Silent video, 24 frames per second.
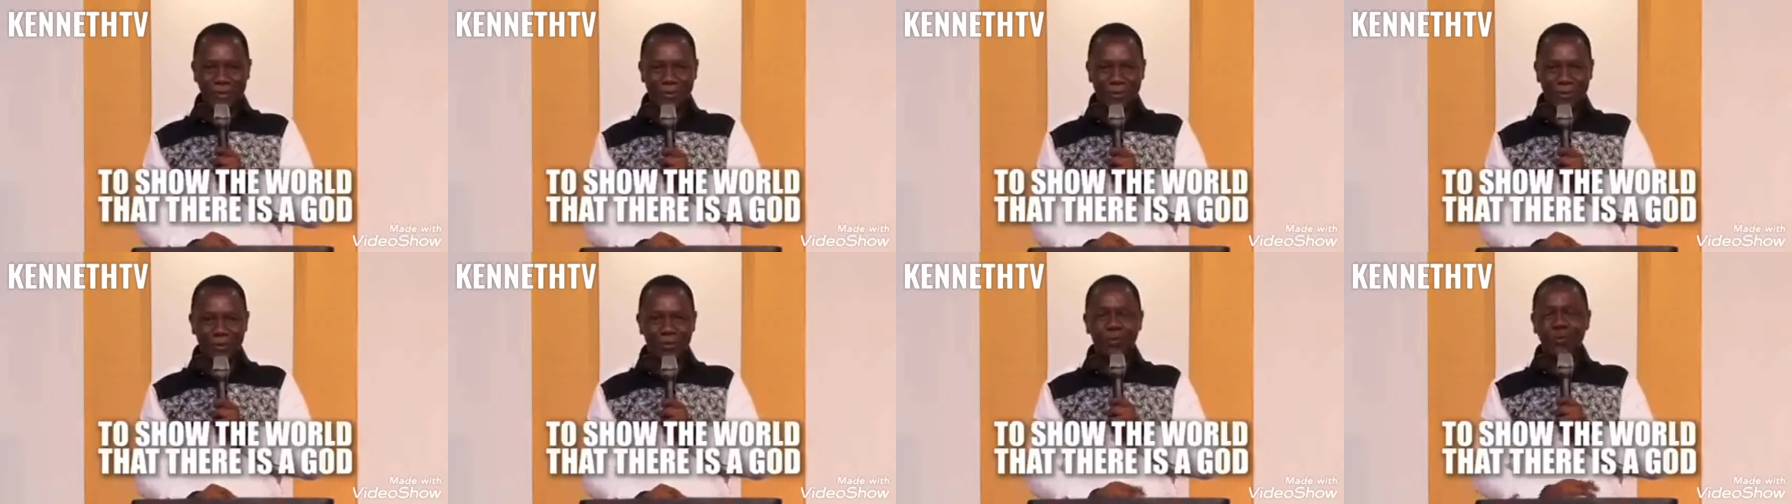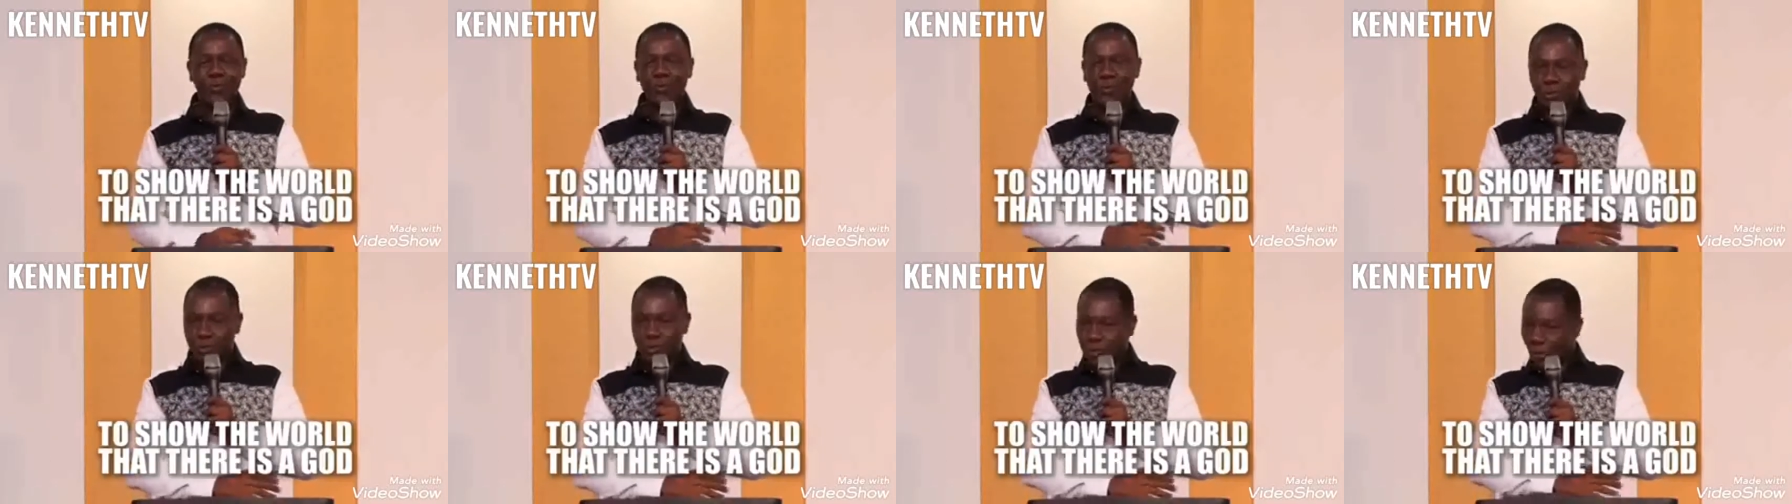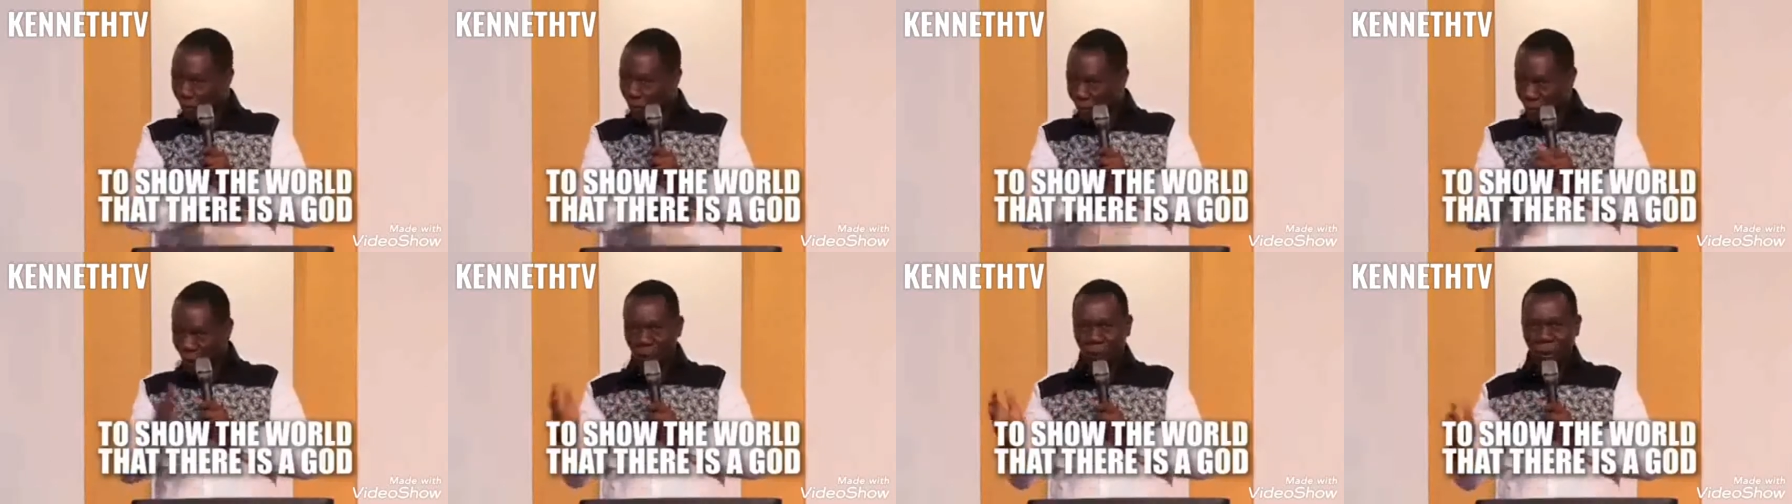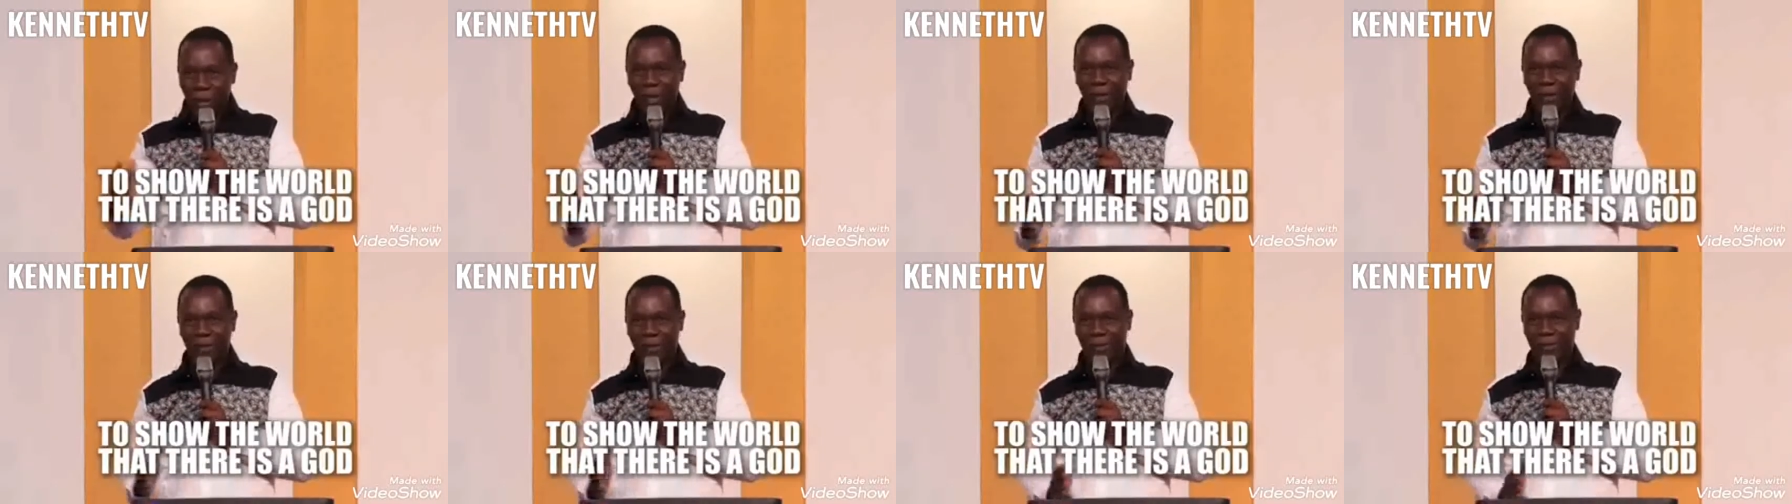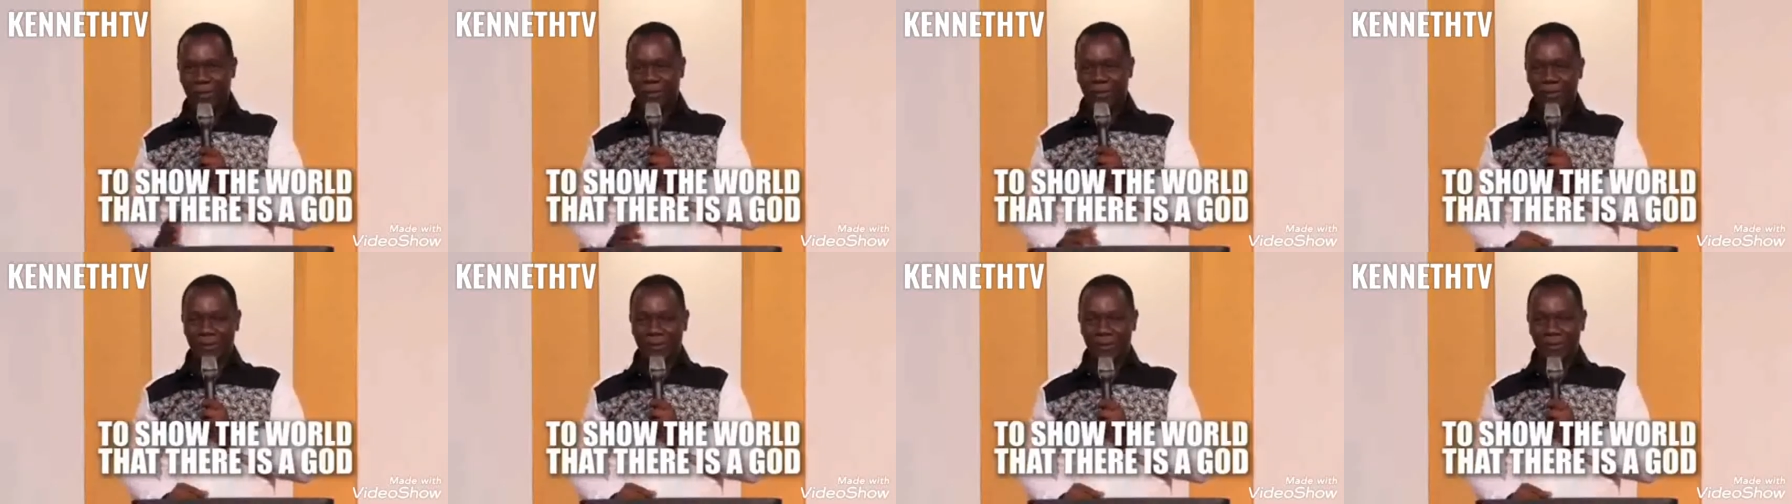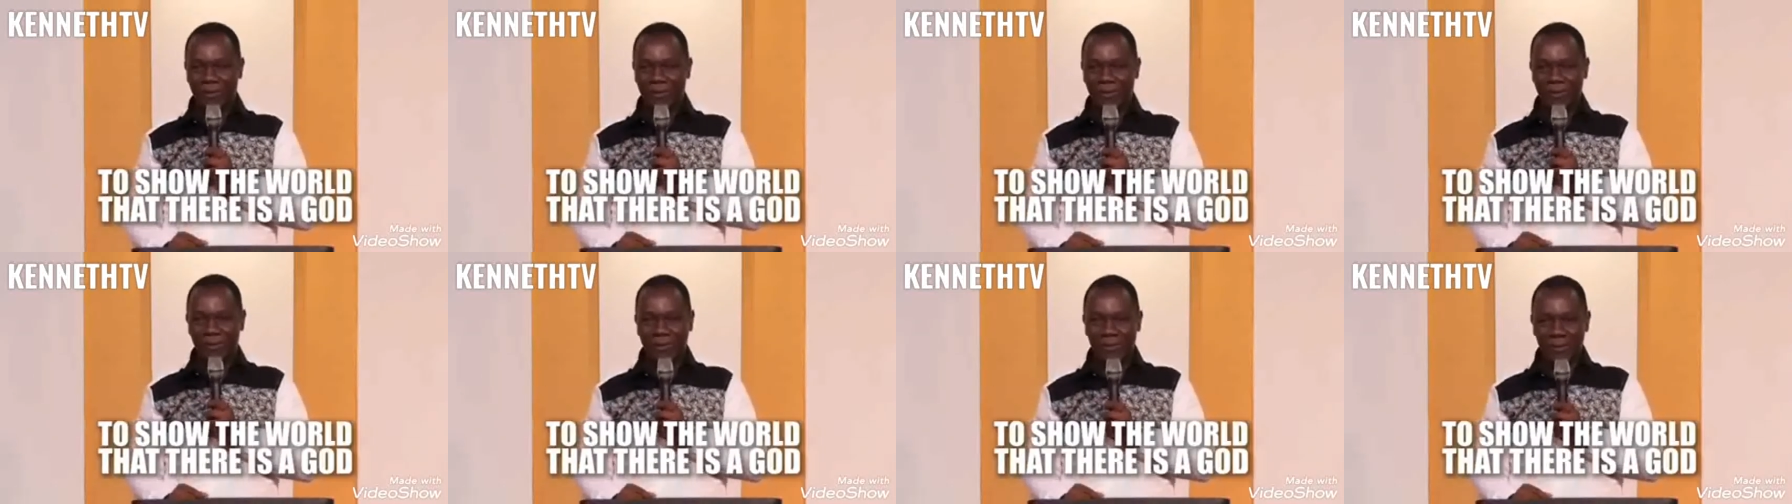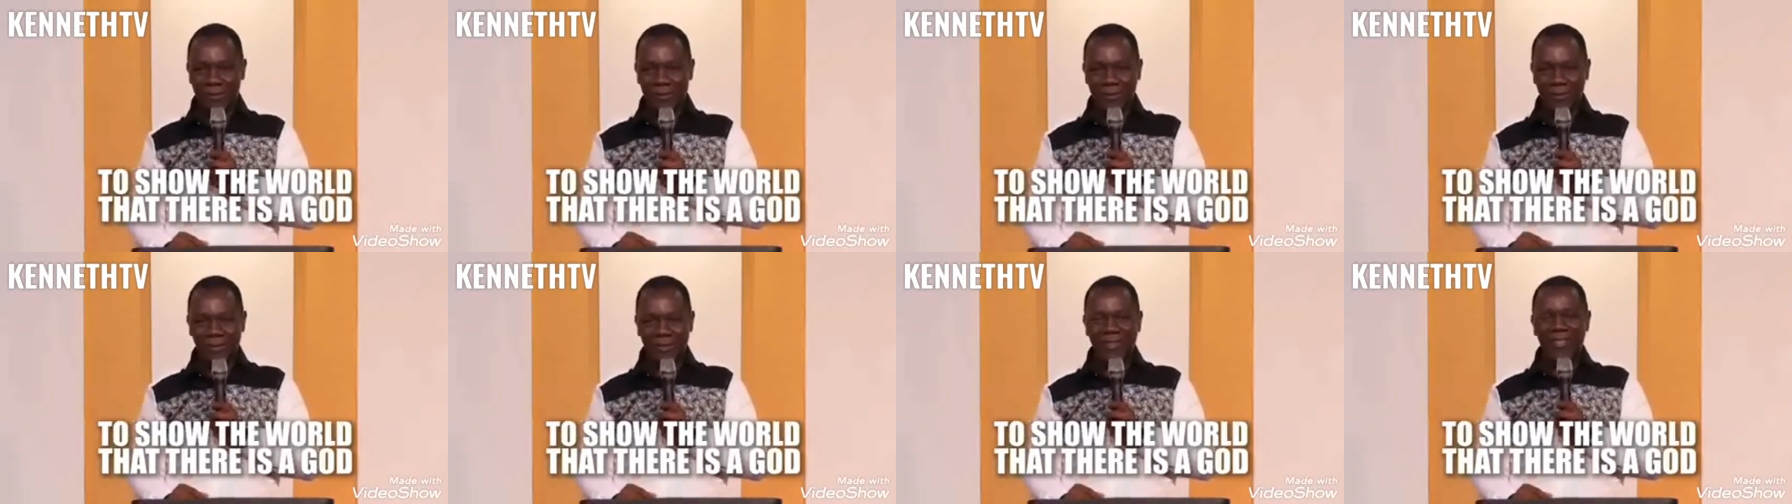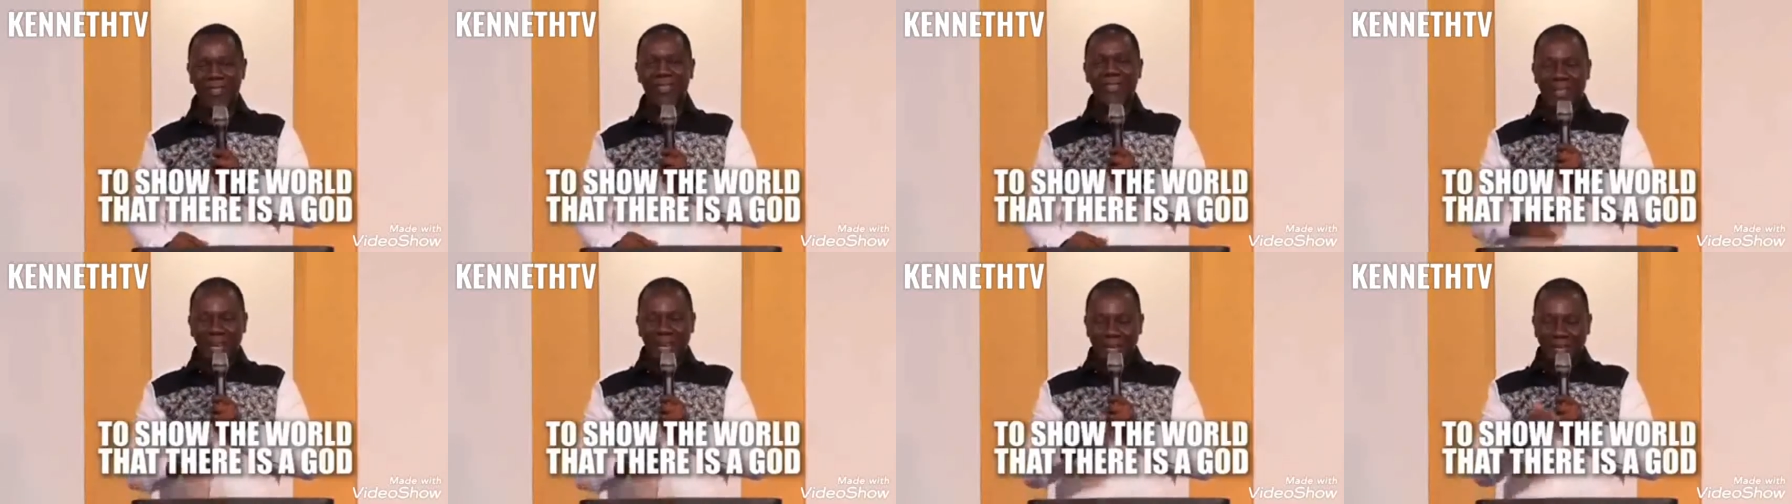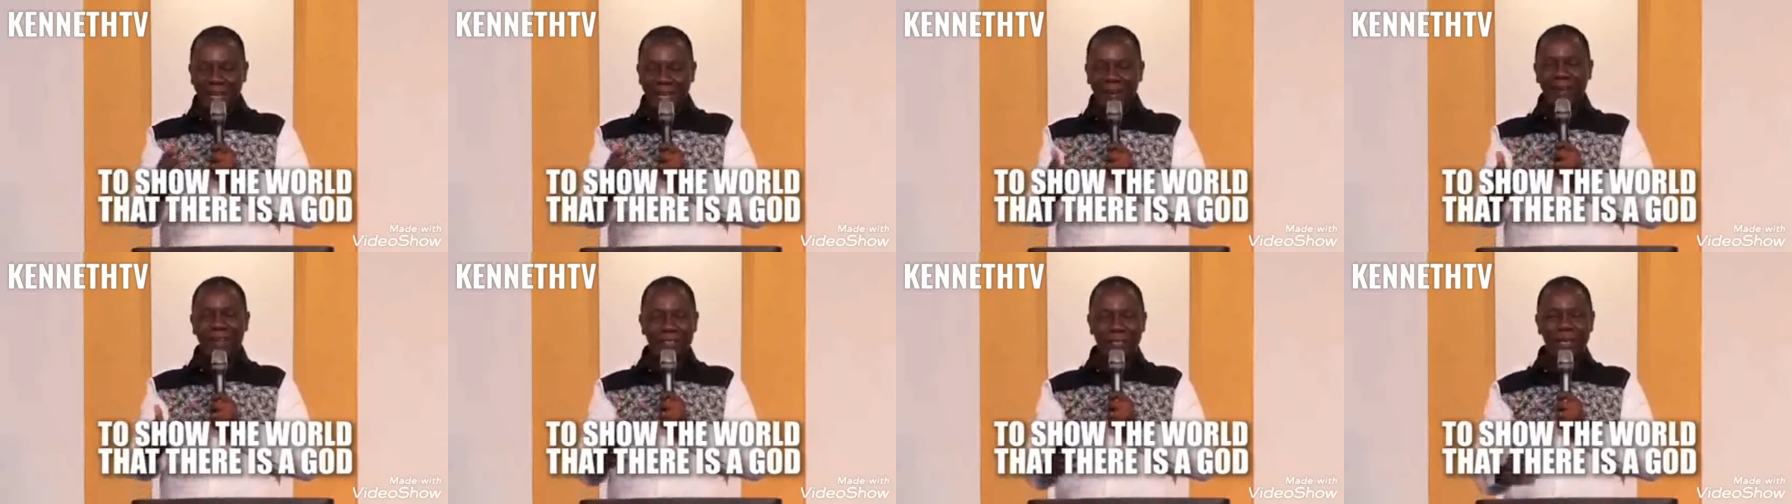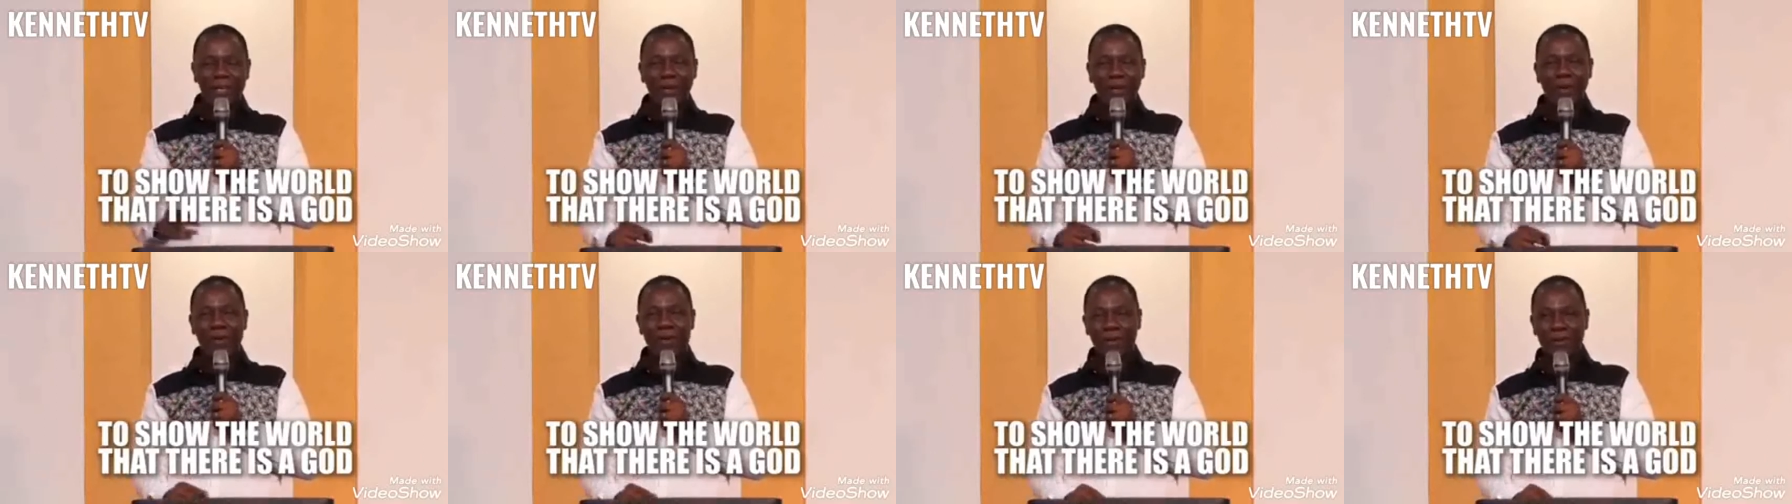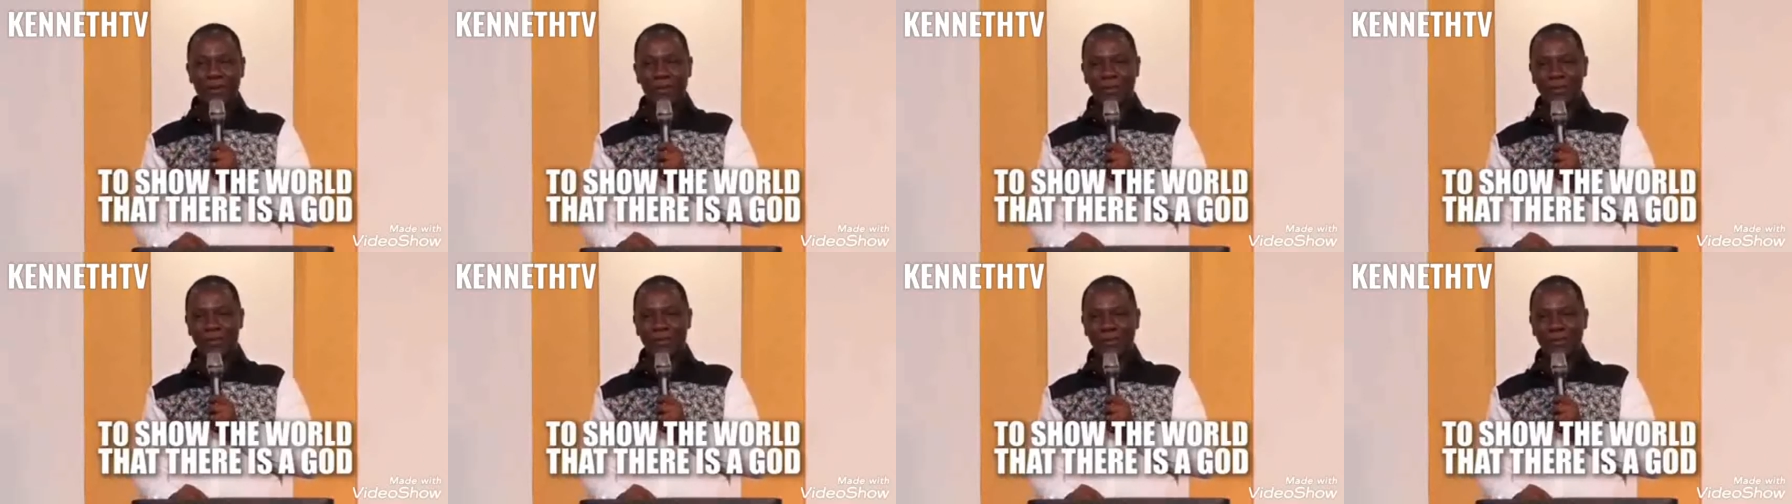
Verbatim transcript: to show the world that there is a God.